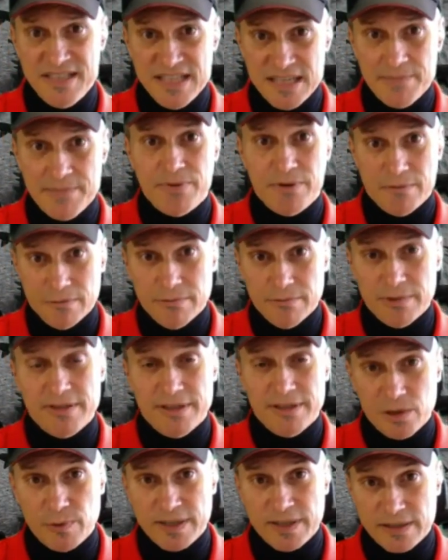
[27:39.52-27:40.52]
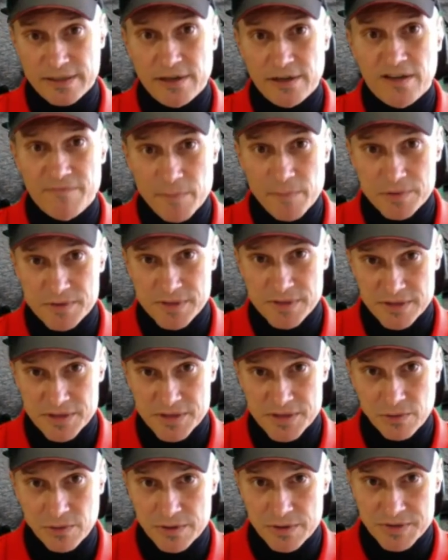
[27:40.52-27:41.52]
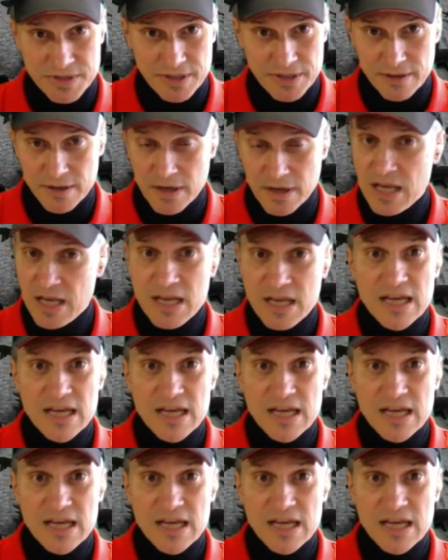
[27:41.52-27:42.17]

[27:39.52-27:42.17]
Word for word: deep really quickly mm-hmm. off most of the shores here,